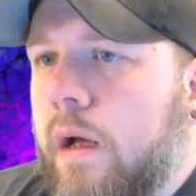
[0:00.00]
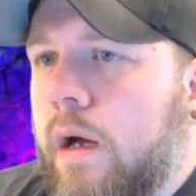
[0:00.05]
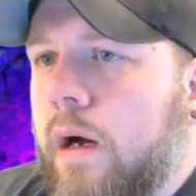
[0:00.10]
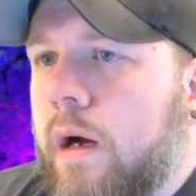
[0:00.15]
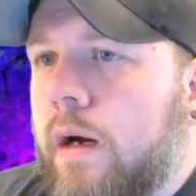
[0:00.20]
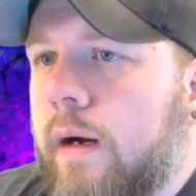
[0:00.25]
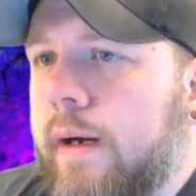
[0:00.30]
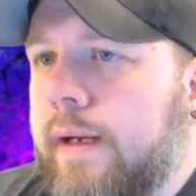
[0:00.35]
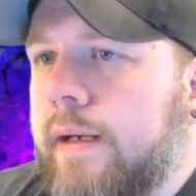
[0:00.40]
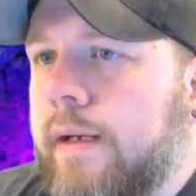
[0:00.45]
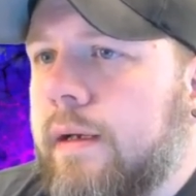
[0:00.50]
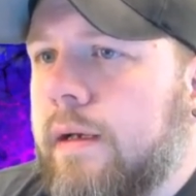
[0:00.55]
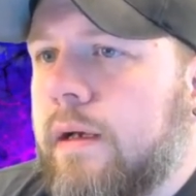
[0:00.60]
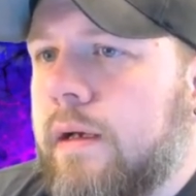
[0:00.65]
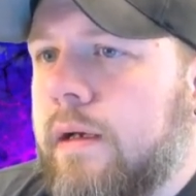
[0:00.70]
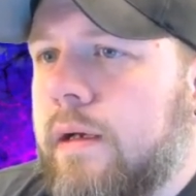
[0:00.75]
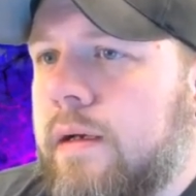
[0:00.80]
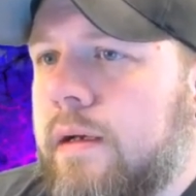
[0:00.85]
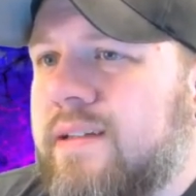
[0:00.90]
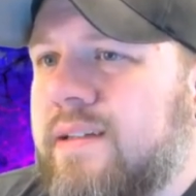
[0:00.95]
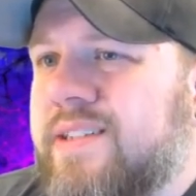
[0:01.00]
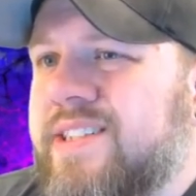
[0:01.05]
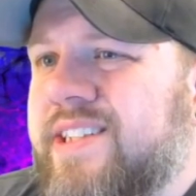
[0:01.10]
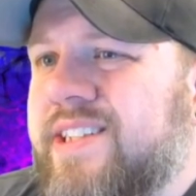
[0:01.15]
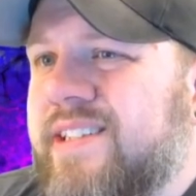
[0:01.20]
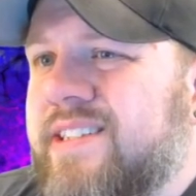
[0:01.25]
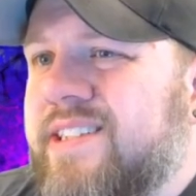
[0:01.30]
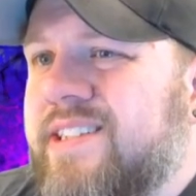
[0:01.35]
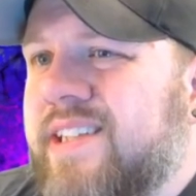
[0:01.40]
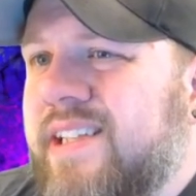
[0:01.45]
All right,
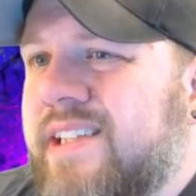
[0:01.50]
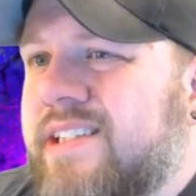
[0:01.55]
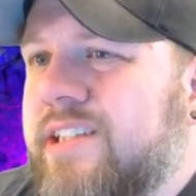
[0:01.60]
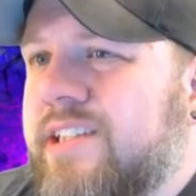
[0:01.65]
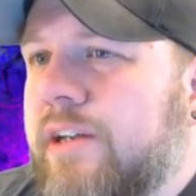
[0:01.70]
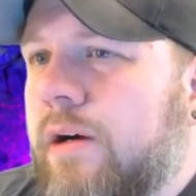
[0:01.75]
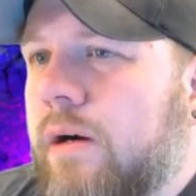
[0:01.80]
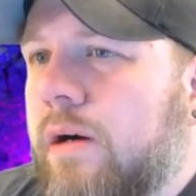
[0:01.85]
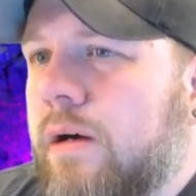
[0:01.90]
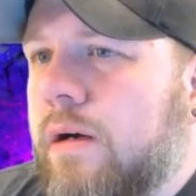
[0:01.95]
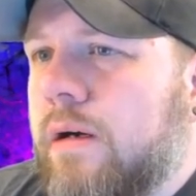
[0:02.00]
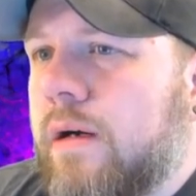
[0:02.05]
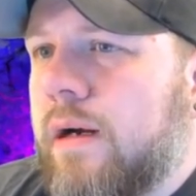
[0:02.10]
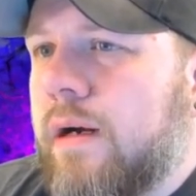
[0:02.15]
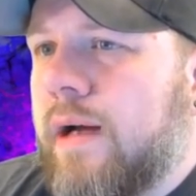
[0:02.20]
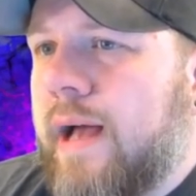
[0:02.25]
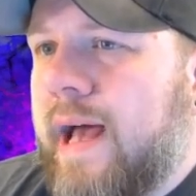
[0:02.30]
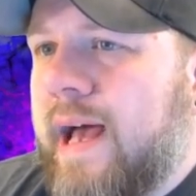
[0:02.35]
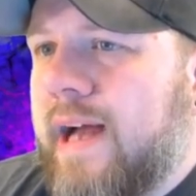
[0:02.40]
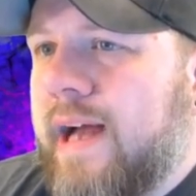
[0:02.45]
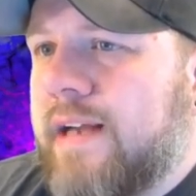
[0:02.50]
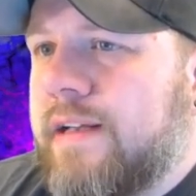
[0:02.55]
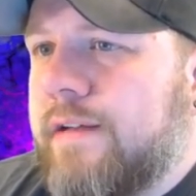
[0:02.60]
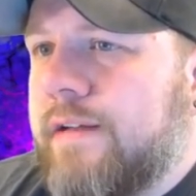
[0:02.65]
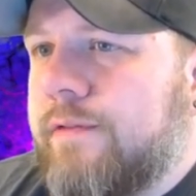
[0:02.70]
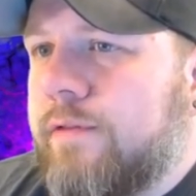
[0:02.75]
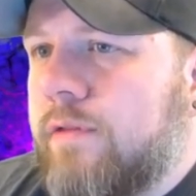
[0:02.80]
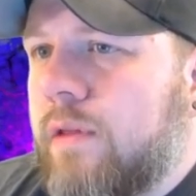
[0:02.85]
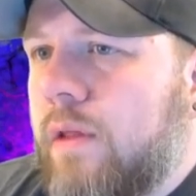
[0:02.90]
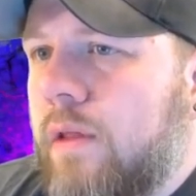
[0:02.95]
since these are
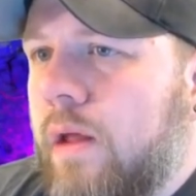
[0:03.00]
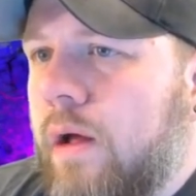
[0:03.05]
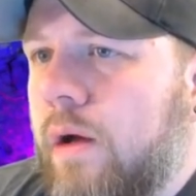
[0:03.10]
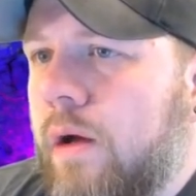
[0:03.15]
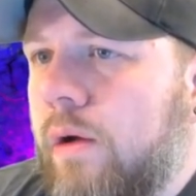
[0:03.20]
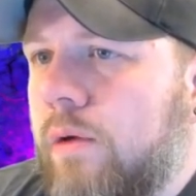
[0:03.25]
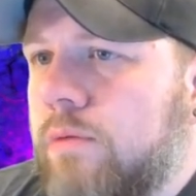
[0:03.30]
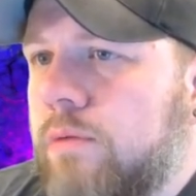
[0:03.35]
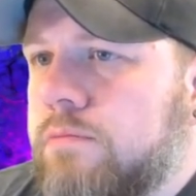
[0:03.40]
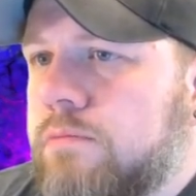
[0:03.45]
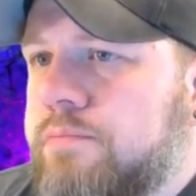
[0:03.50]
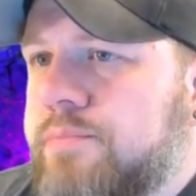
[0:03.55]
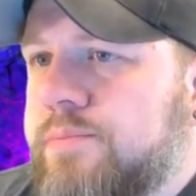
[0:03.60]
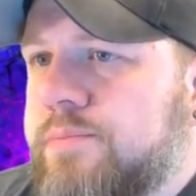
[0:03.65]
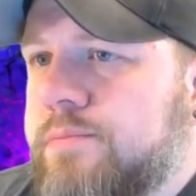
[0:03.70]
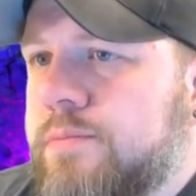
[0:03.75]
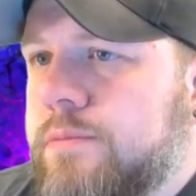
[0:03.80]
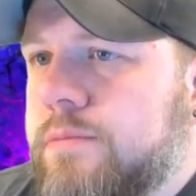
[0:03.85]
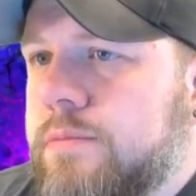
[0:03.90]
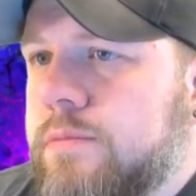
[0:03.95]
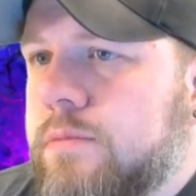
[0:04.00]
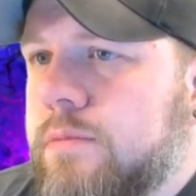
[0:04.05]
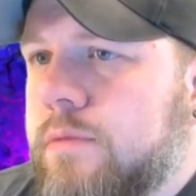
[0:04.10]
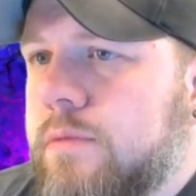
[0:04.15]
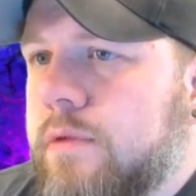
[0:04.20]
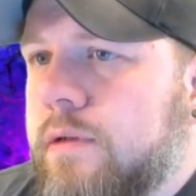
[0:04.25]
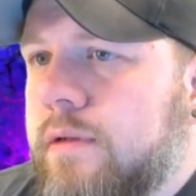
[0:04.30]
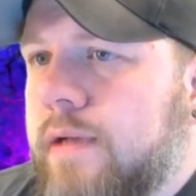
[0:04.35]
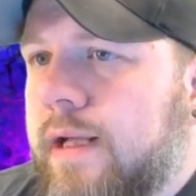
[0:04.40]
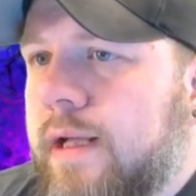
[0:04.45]
active low,
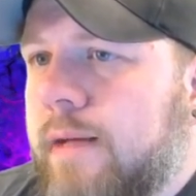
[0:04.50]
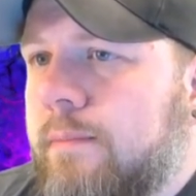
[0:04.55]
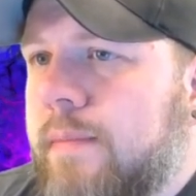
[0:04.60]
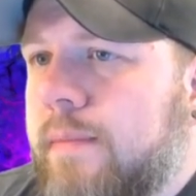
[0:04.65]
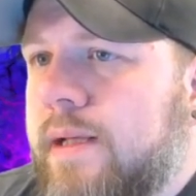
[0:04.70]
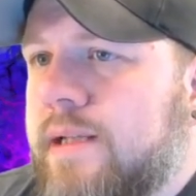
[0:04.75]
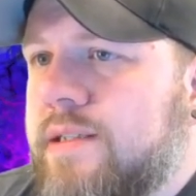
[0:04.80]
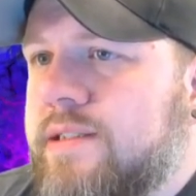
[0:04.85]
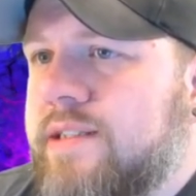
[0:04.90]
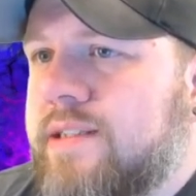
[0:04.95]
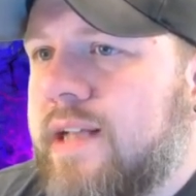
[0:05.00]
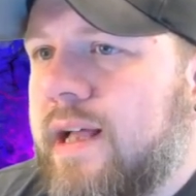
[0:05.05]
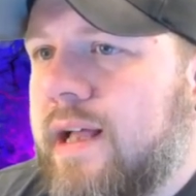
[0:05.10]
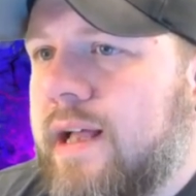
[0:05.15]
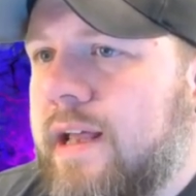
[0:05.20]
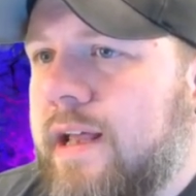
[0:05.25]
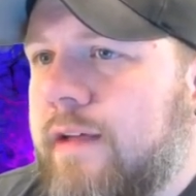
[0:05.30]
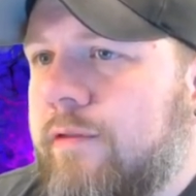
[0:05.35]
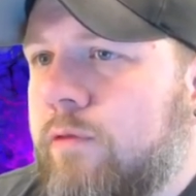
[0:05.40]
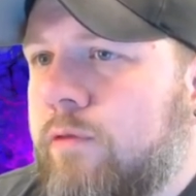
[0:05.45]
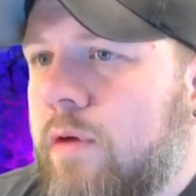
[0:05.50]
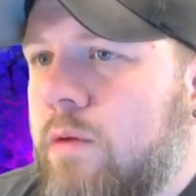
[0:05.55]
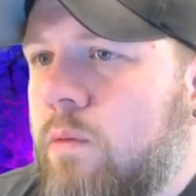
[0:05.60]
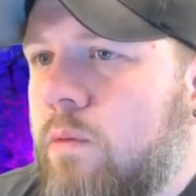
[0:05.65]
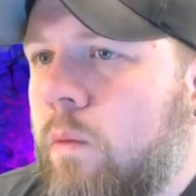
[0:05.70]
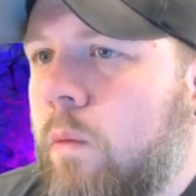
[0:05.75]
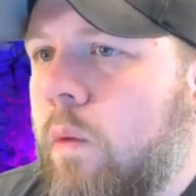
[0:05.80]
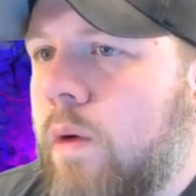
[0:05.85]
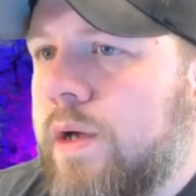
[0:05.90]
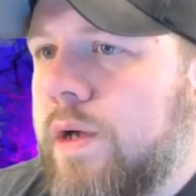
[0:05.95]
That means that if we
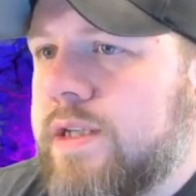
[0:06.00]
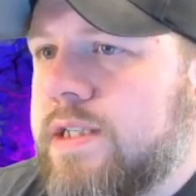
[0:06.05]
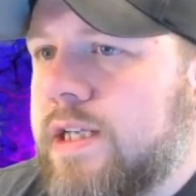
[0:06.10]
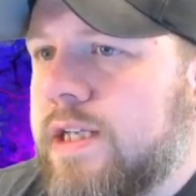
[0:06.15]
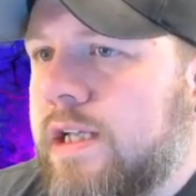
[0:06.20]
want to